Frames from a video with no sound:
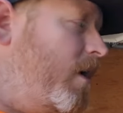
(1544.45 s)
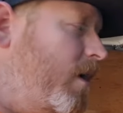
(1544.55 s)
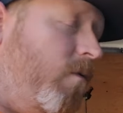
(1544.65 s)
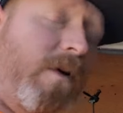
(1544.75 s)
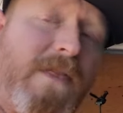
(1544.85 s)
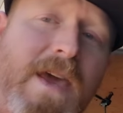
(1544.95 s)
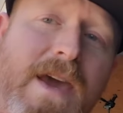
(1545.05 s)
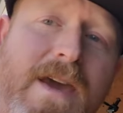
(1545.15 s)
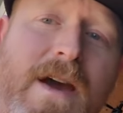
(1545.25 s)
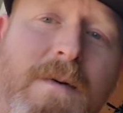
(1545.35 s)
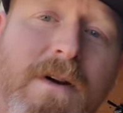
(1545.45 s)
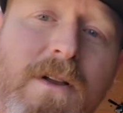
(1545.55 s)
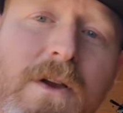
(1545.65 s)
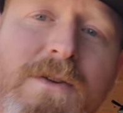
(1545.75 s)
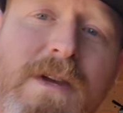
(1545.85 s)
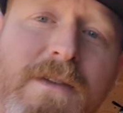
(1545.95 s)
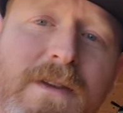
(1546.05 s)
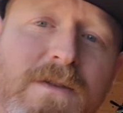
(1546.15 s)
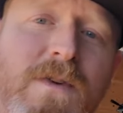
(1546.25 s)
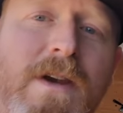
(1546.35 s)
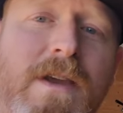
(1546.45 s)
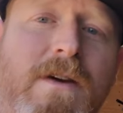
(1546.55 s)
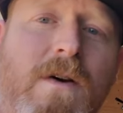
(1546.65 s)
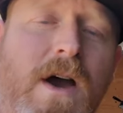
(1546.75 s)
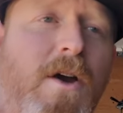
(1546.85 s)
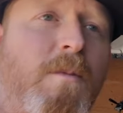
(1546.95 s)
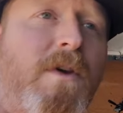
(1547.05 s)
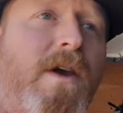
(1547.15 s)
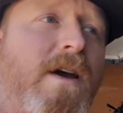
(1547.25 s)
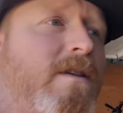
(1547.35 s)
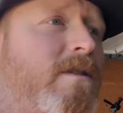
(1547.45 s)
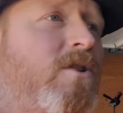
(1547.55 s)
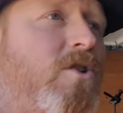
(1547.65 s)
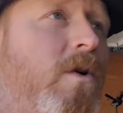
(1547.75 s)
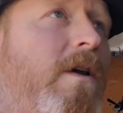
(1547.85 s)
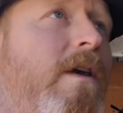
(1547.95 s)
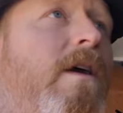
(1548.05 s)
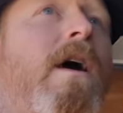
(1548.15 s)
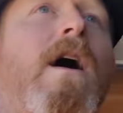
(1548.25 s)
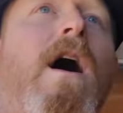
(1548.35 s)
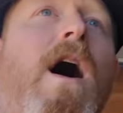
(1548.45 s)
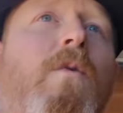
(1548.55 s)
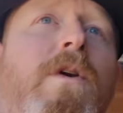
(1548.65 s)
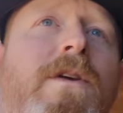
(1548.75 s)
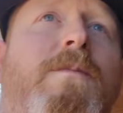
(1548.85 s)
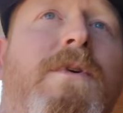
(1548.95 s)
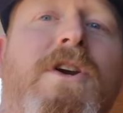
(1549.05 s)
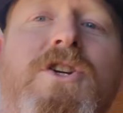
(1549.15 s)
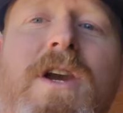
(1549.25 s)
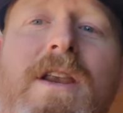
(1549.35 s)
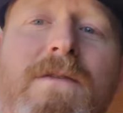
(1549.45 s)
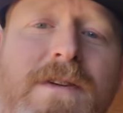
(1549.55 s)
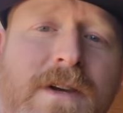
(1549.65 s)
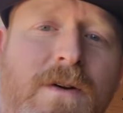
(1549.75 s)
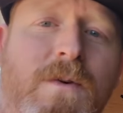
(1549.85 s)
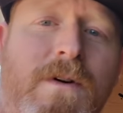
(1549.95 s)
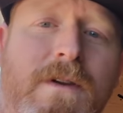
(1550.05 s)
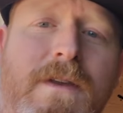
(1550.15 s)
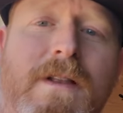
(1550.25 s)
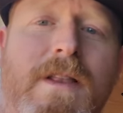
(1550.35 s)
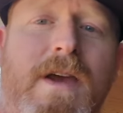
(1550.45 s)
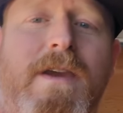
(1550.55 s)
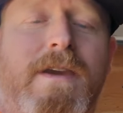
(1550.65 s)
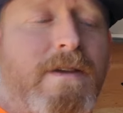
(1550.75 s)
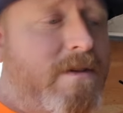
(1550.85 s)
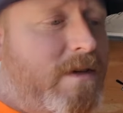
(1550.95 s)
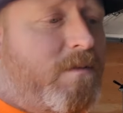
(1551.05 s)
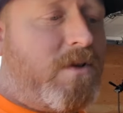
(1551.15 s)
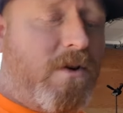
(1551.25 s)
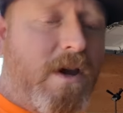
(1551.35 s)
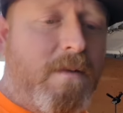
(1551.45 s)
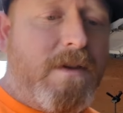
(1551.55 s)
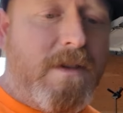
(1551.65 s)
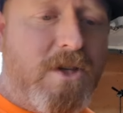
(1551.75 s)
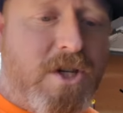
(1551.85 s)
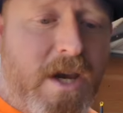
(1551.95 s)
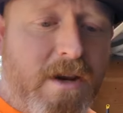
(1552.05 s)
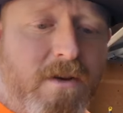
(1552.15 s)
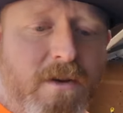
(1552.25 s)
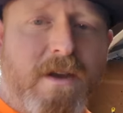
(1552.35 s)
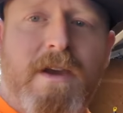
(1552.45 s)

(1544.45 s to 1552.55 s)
And with that, I'm going to close out this video. I hope you guys enjoyed it. I really appreciate every single one of you that like and subscribe to this channel.